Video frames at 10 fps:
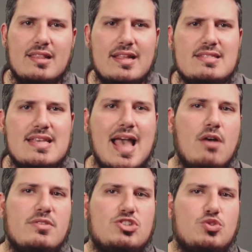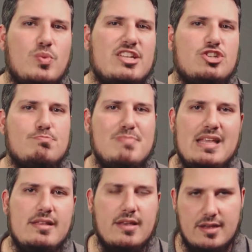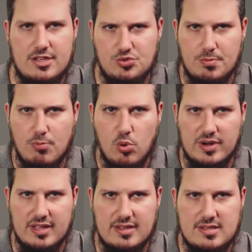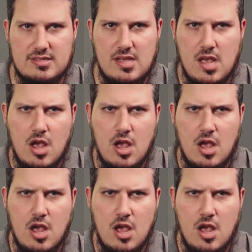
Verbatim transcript: let's see how the Swedish media is reporting this.